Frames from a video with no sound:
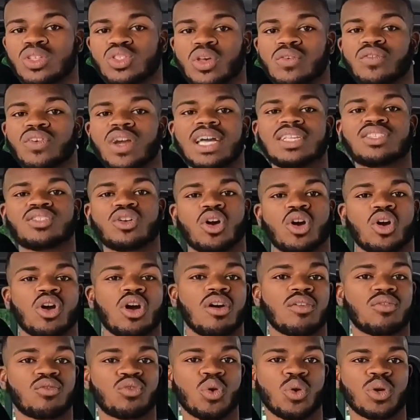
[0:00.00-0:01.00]
So if you guys are
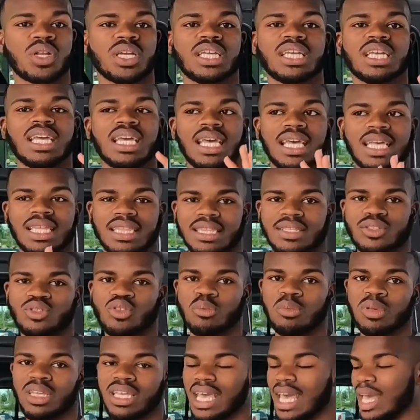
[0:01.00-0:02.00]
off-roading, this
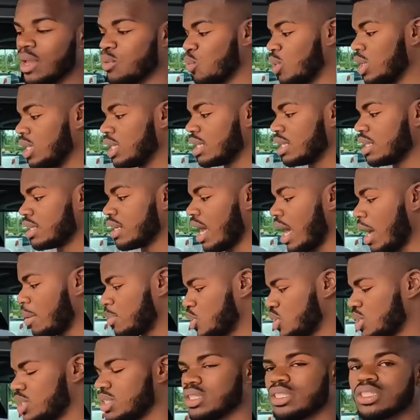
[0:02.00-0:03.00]
would be a really good
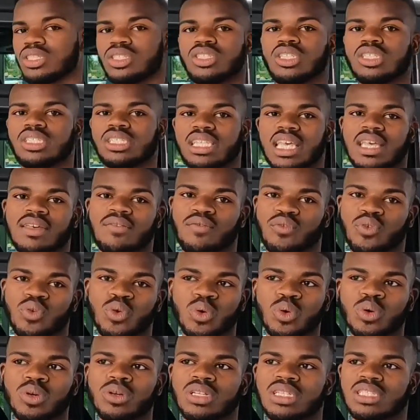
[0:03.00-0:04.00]
option to save
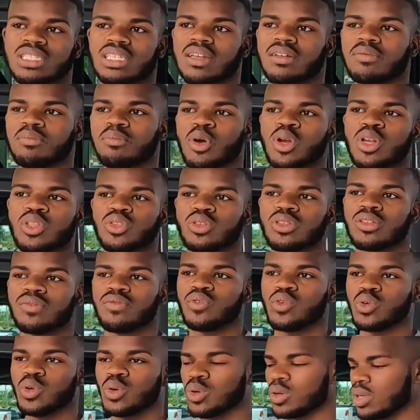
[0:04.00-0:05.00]
fuel instead of burning through the
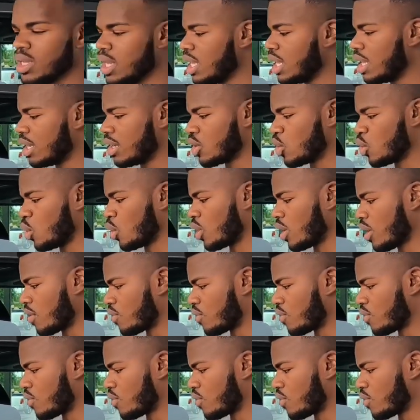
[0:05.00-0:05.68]
fuel going